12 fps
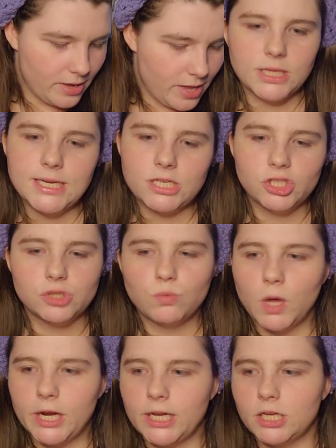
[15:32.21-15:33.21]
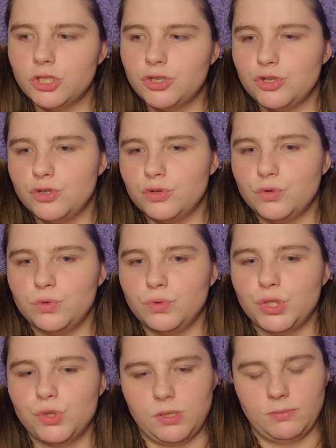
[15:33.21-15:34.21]
Really just wanting to
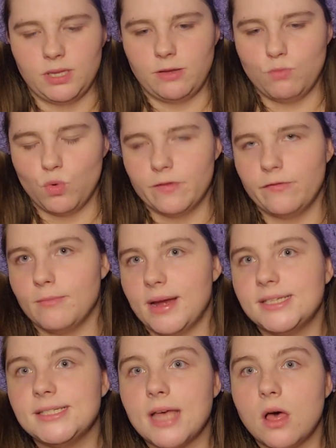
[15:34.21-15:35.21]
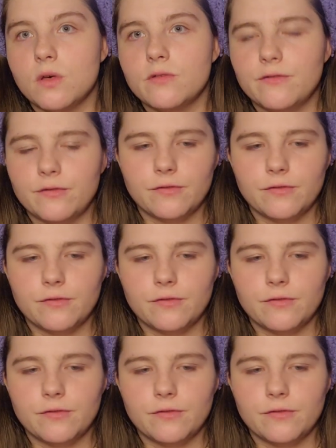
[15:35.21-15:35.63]
do something more for myself